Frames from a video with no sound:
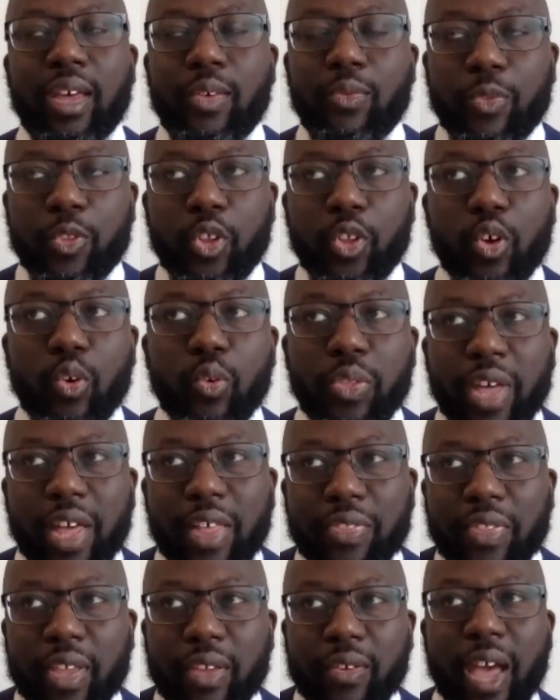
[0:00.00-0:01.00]
know
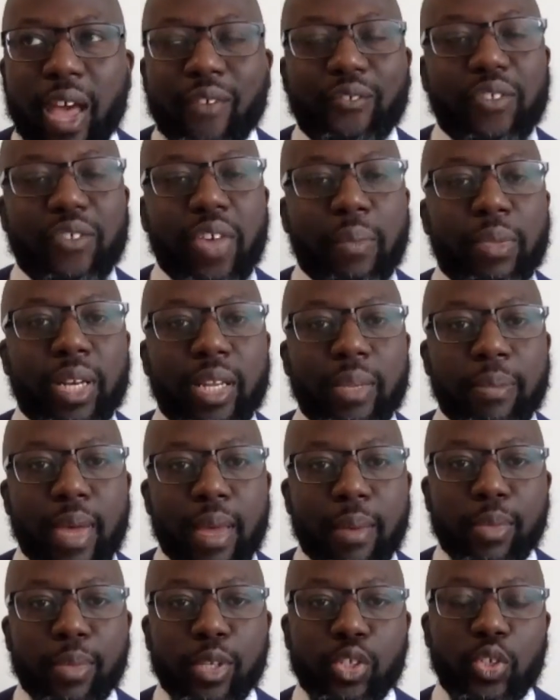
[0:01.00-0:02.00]
that they have family
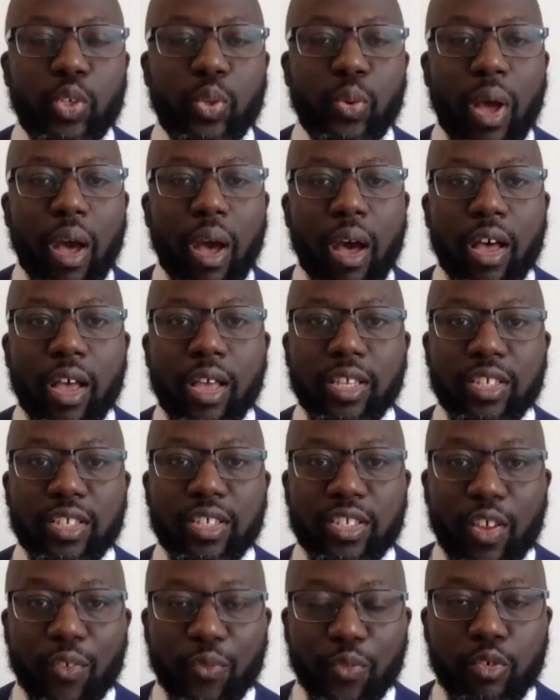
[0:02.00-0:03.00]
members who are
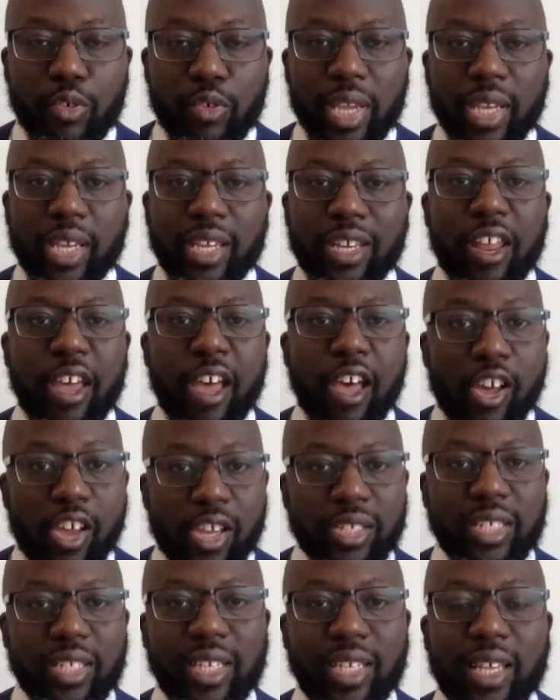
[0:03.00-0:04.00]
suffering and
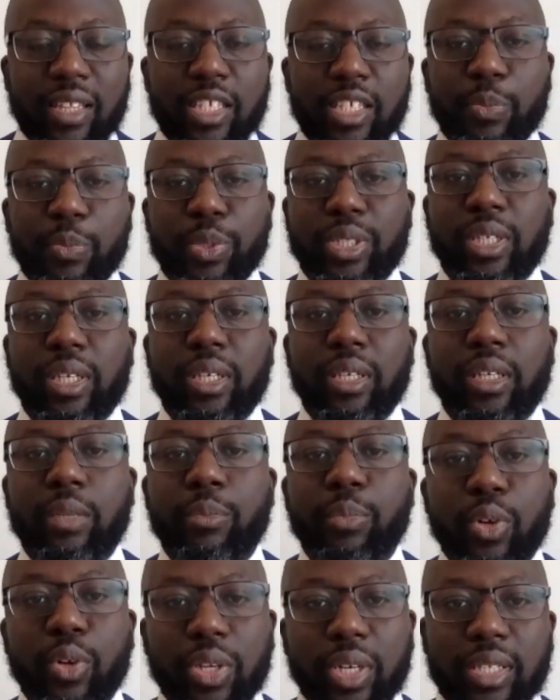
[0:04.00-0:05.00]
hurting at this particular
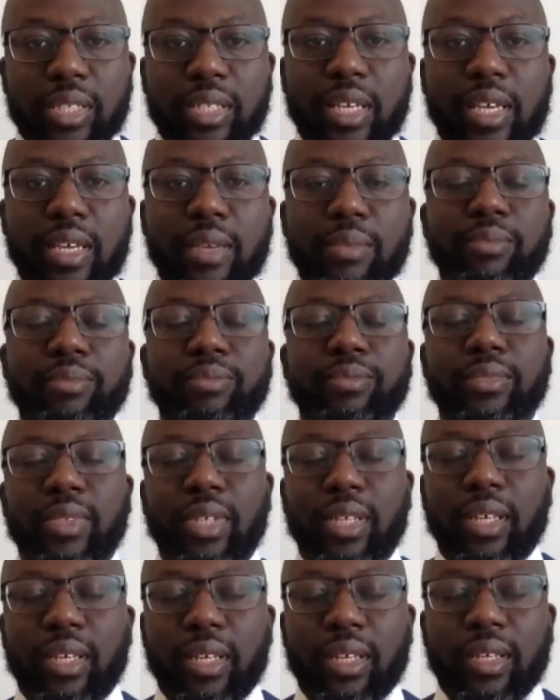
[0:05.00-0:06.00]
point in time.
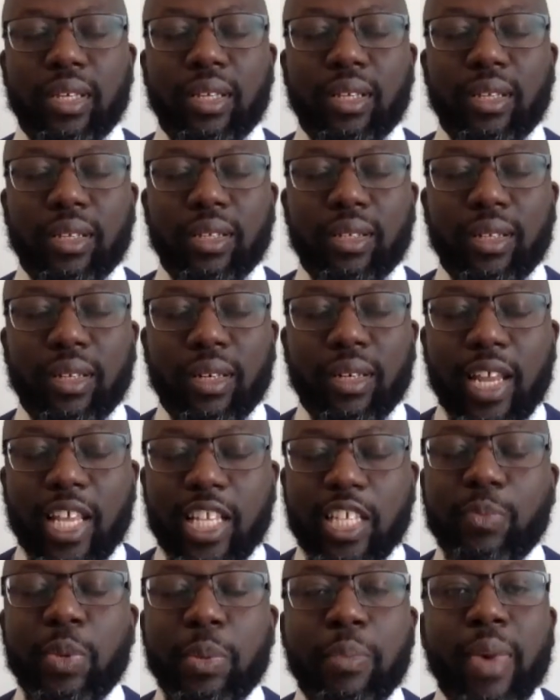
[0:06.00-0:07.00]

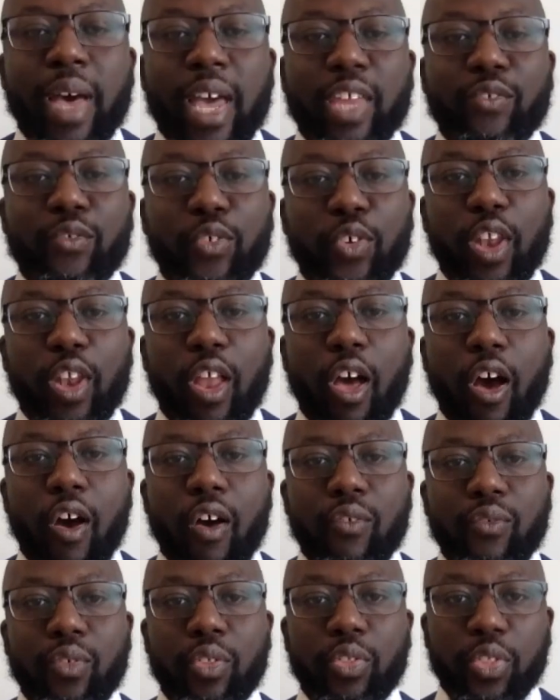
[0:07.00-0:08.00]
Let's be mindful
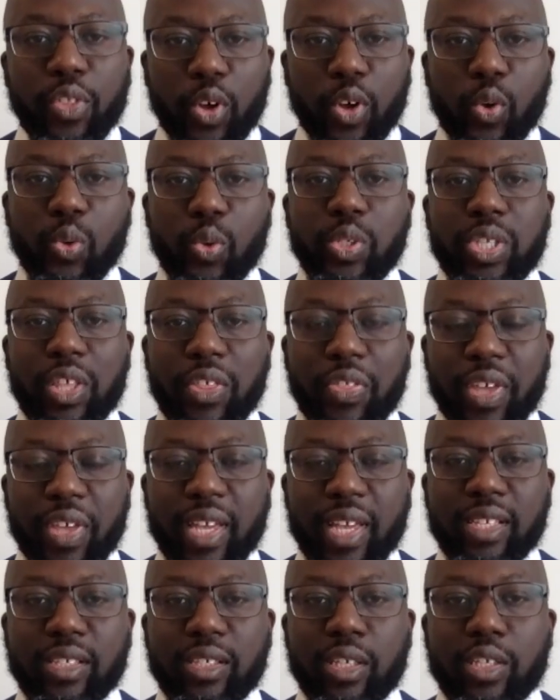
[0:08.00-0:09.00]
of those
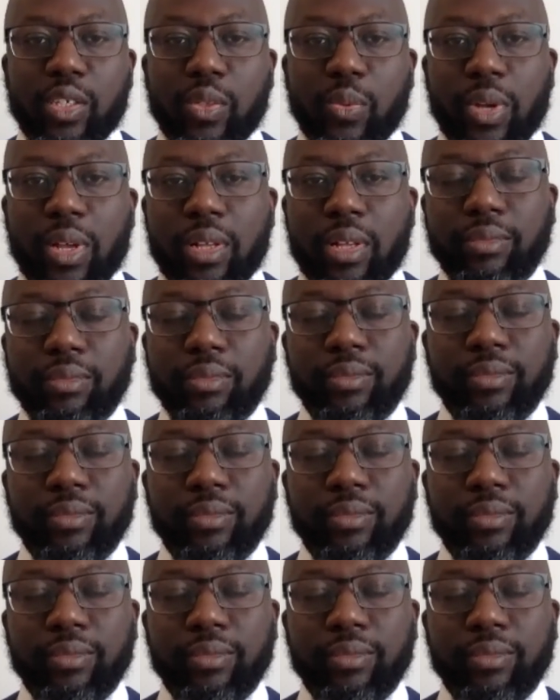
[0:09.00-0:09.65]
things as well.